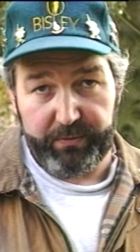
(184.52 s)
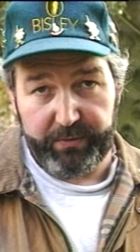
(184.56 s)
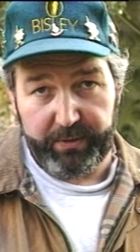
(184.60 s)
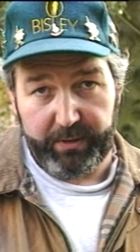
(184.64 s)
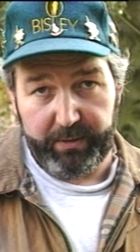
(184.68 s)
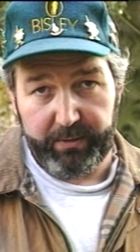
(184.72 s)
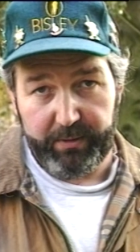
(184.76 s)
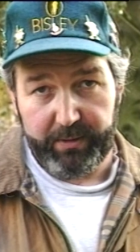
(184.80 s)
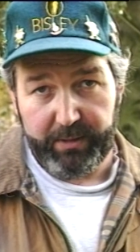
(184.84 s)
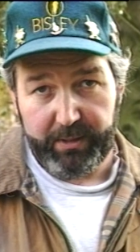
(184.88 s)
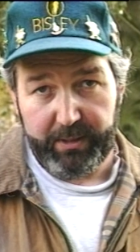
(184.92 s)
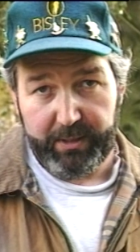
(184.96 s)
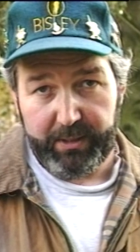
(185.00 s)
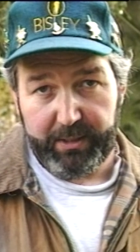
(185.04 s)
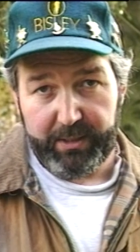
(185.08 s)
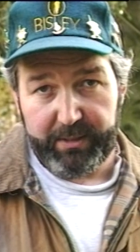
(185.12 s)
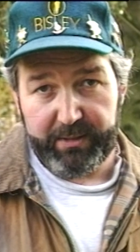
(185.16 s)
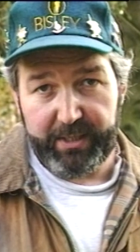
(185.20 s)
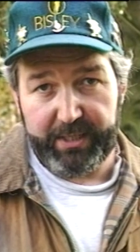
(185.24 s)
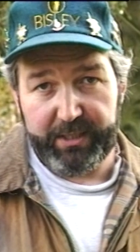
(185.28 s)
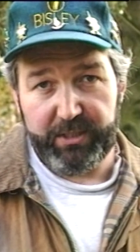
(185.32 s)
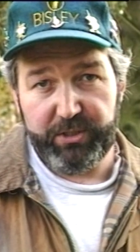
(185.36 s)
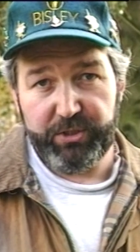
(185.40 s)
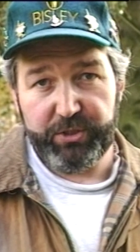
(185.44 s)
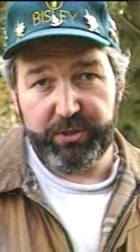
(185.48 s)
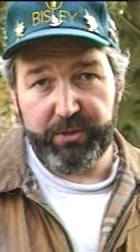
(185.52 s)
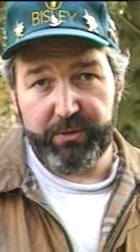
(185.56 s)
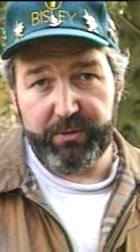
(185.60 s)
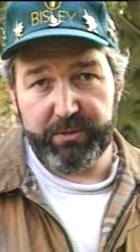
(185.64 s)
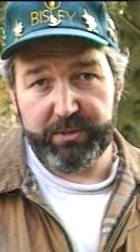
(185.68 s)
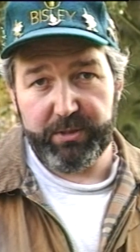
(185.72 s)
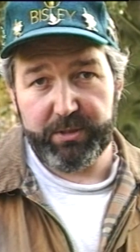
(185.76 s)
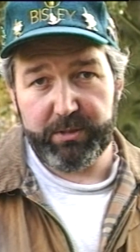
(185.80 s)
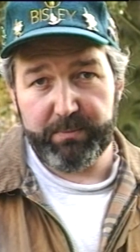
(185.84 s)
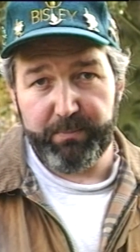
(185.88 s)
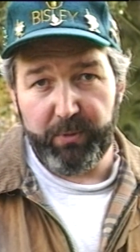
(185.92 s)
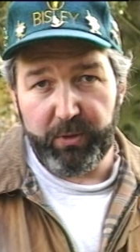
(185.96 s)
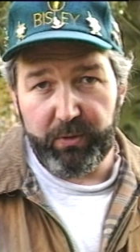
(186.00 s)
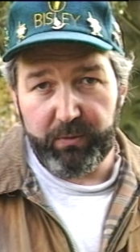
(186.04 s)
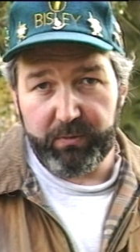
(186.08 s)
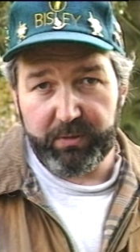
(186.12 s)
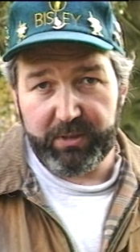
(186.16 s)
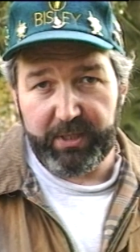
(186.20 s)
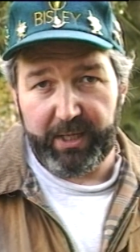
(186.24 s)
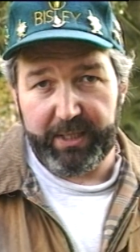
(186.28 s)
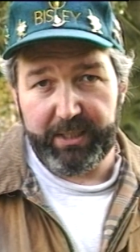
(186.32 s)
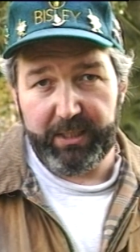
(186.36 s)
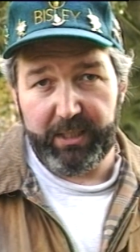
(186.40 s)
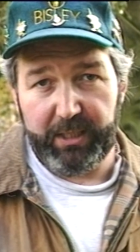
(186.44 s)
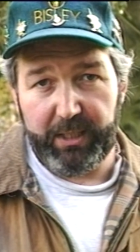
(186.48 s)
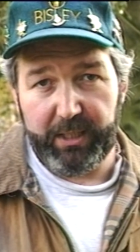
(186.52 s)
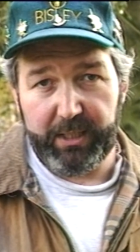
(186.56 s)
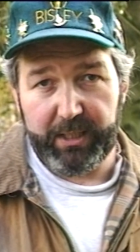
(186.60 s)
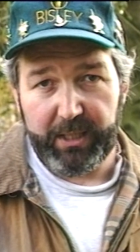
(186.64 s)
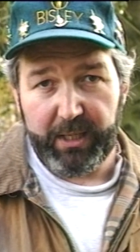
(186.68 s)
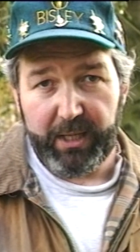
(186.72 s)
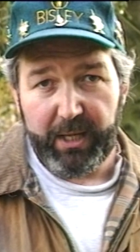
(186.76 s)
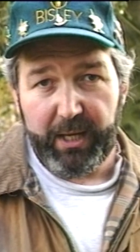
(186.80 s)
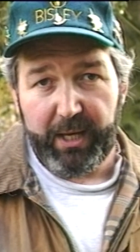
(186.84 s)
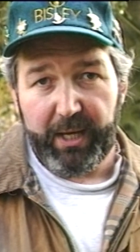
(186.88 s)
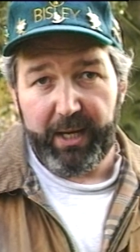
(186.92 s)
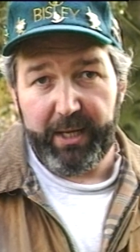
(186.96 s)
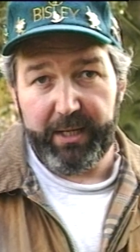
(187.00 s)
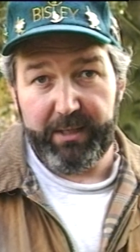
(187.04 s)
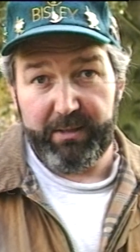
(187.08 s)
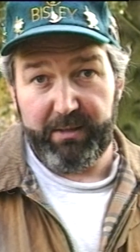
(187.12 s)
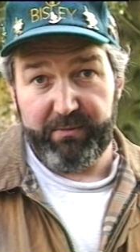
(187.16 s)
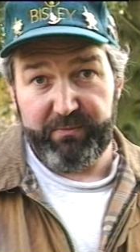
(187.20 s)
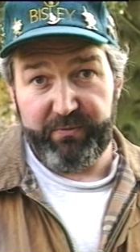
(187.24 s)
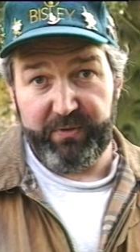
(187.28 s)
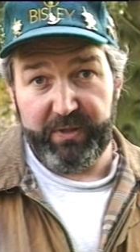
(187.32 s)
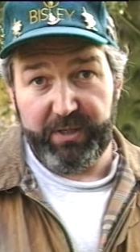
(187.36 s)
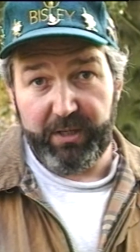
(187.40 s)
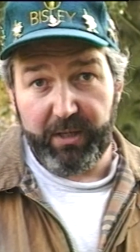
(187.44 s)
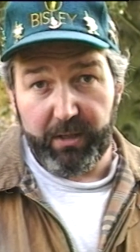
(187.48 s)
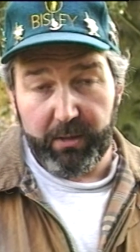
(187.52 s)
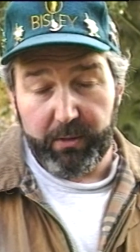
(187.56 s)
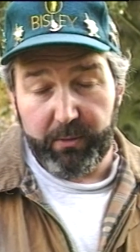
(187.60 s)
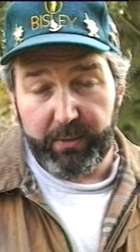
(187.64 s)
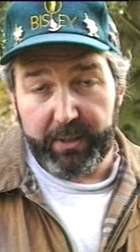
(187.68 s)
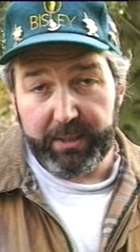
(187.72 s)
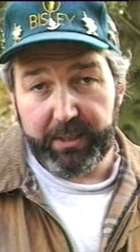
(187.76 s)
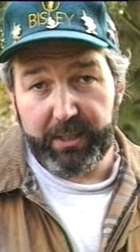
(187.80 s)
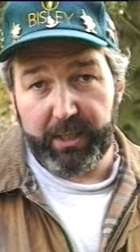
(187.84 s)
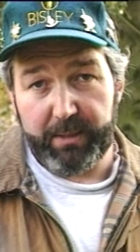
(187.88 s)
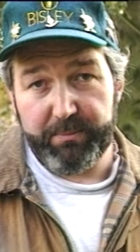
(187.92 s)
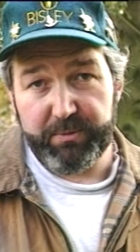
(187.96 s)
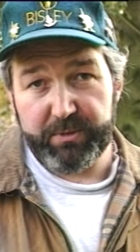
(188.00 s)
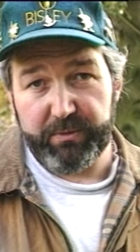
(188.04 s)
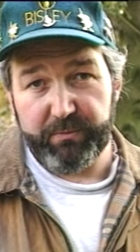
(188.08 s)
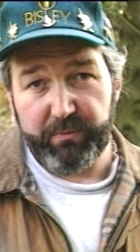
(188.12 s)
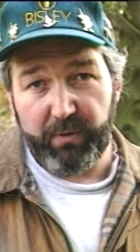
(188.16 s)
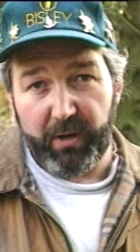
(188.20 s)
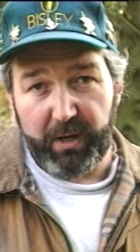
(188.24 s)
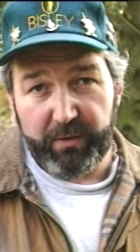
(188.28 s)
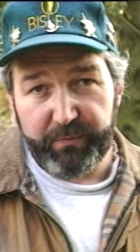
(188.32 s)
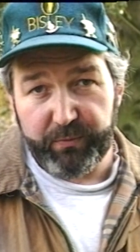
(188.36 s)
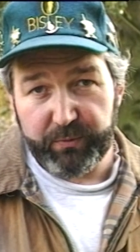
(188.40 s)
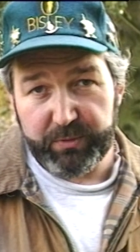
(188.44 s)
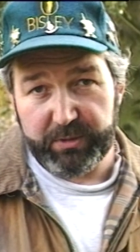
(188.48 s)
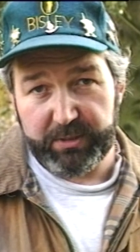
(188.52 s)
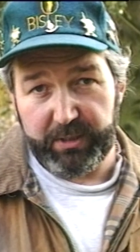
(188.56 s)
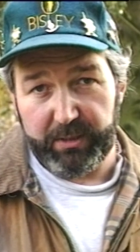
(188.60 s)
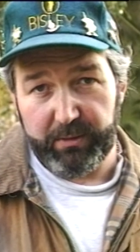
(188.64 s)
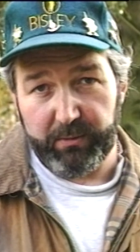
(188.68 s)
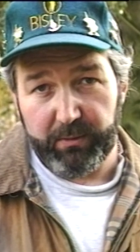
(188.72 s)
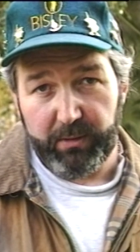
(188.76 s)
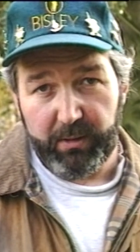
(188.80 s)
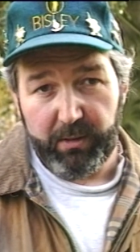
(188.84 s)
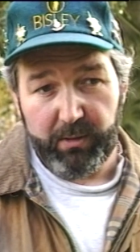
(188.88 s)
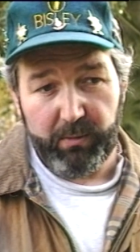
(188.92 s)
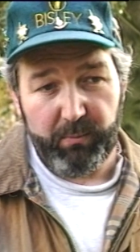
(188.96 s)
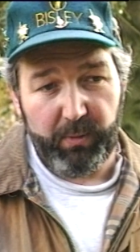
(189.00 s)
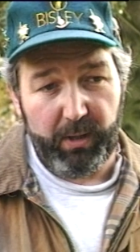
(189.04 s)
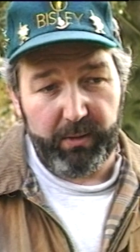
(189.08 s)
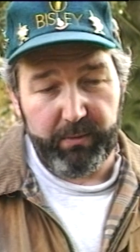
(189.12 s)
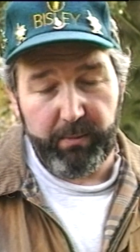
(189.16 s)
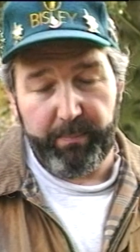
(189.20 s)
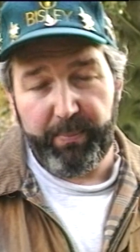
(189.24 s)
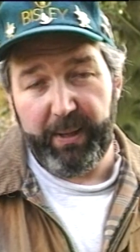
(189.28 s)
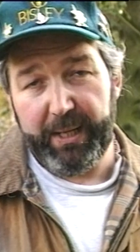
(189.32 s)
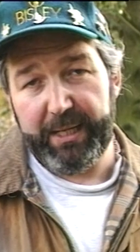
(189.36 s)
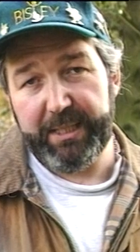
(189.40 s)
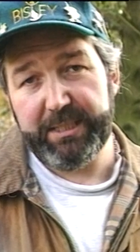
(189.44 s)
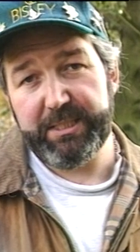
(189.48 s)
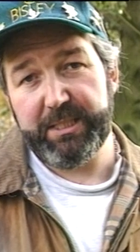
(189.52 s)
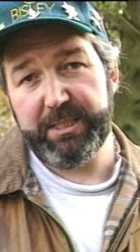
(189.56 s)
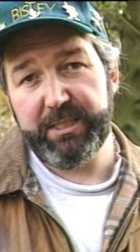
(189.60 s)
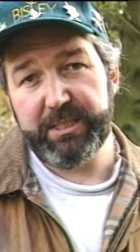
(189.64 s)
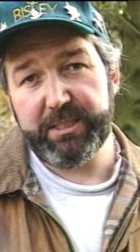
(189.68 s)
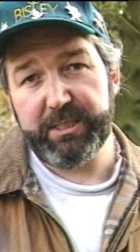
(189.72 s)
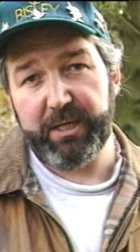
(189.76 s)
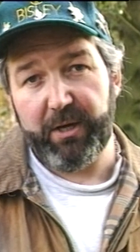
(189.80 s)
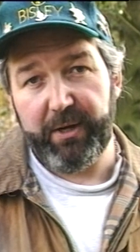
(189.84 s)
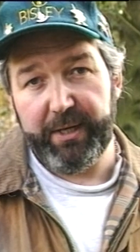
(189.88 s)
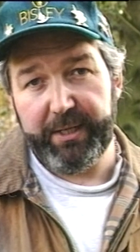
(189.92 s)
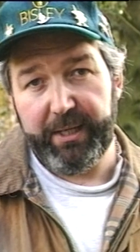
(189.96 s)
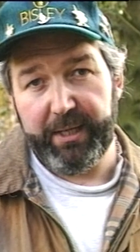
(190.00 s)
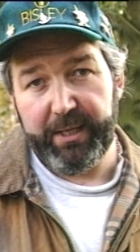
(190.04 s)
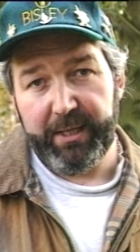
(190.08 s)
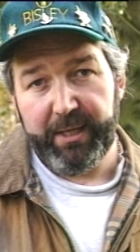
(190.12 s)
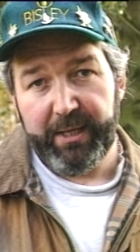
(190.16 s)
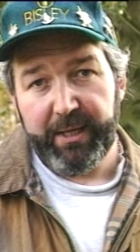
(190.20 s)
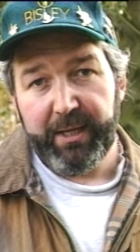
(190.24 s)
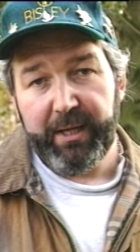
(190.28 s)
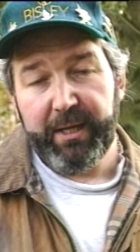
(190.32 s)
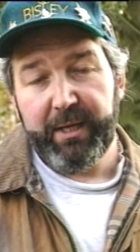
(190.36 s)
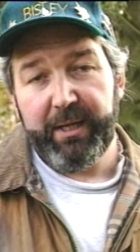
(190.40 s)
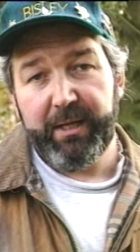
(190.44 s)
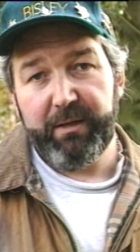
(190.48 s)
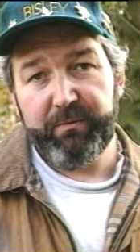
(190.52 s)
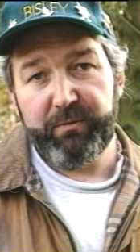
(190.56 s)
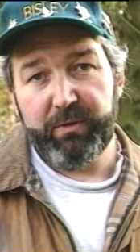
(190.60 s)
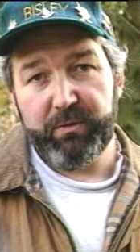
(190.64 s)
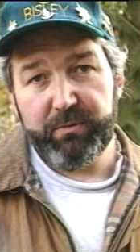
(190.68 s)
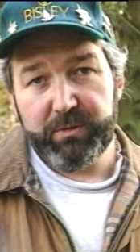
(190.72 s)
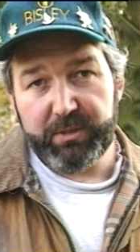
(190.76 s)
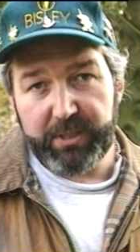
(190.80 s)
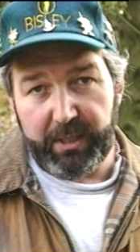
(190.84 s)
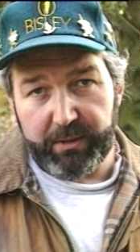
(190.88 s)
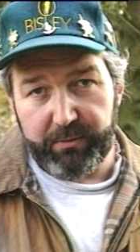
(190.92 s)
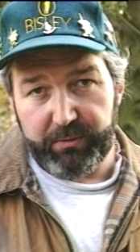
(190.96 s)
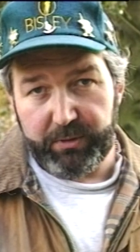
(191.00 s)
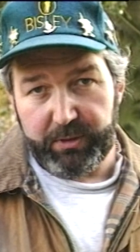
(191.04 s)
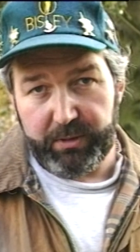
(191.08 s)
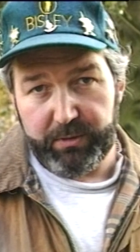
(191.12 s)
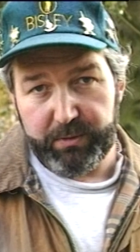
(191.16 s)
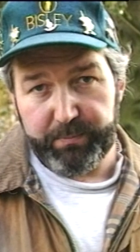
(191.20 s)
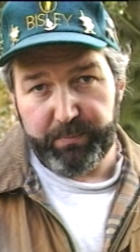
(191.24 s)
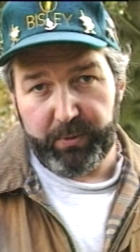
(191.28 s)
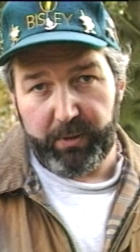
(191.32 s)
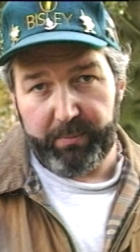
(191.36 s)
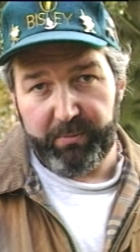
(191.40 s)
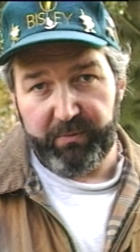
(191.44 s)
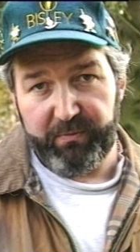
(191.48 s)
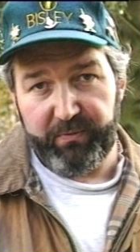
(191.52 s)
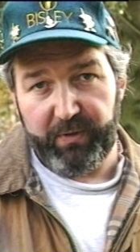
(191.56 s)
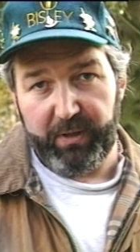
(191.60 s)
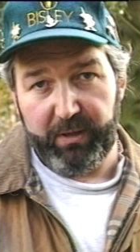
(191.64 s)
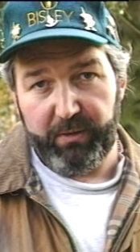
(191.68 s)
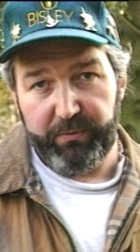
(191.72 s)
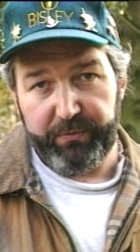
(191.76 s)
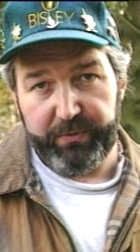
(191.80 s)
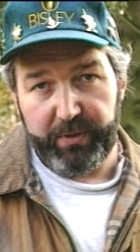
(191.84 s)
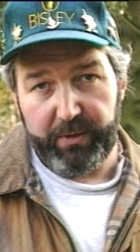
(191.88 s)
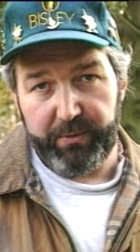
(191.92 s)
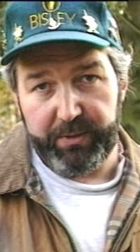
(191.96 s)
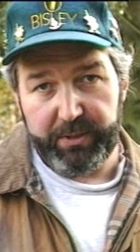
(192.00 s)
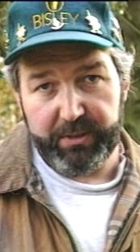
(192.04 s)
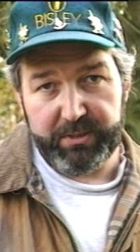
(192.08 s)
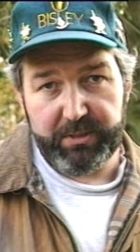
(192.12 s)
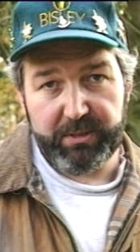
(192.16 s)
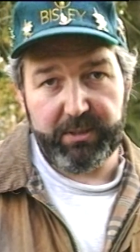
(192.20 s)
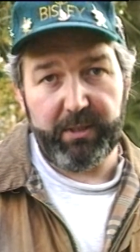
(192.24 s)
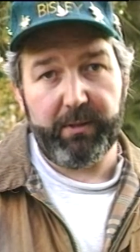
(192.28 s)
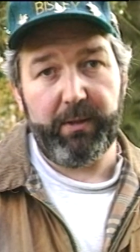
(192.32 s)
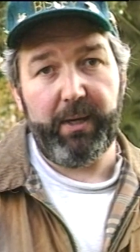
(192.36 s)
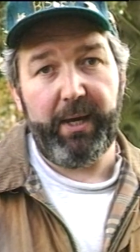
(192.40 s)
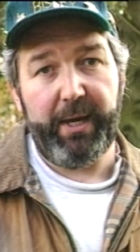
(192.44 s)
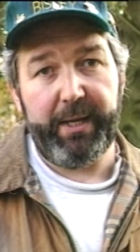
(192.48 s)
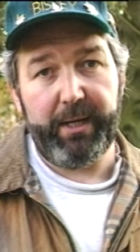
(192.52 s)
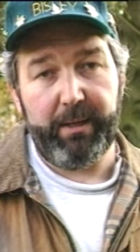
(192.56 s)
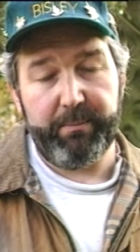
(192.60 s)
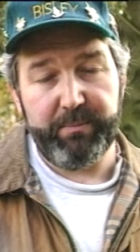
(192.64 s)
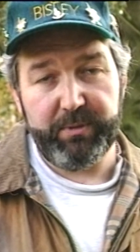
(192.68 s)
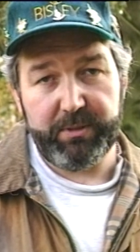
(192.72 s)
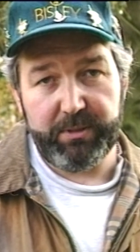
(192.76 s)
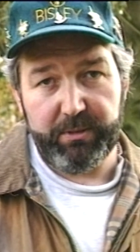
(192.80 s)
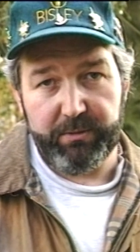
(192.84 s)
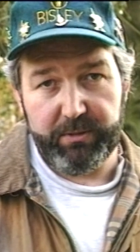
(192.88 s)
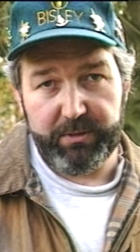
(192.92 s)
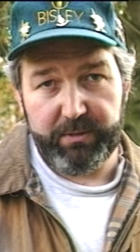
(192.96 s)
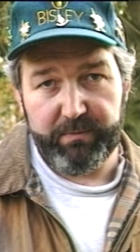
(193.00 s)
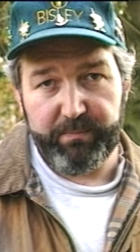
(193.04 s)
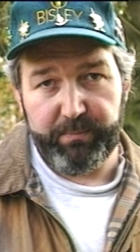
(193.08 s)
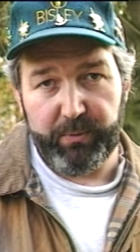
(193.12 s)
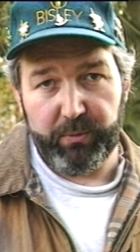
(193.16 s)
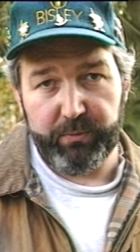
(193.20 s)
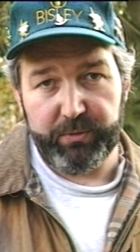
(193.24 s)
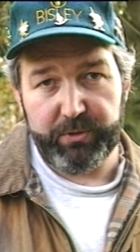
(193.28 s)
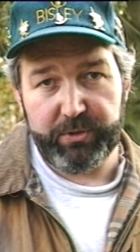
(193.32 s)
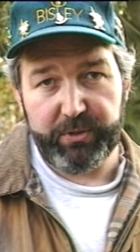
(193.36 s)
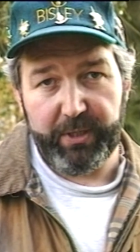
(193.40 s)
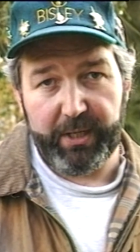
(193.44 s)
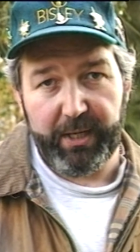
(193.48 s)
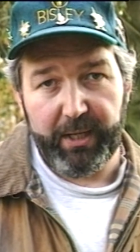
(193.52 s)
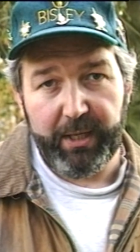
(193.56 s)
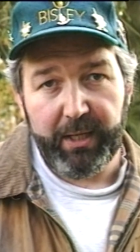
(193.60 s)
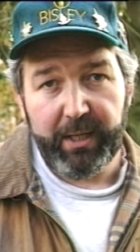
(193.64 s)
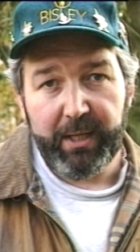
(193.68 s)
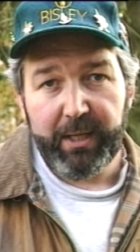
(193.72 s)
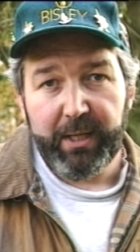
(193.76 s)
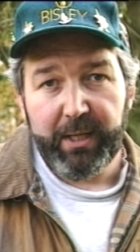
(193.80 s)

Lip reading: through. That ensures a smooth technique, and for you it keeps the rifle still while the pellet's inside it. If you don't use proper follow through and you stick your head up as soon as you've pulled the trigger,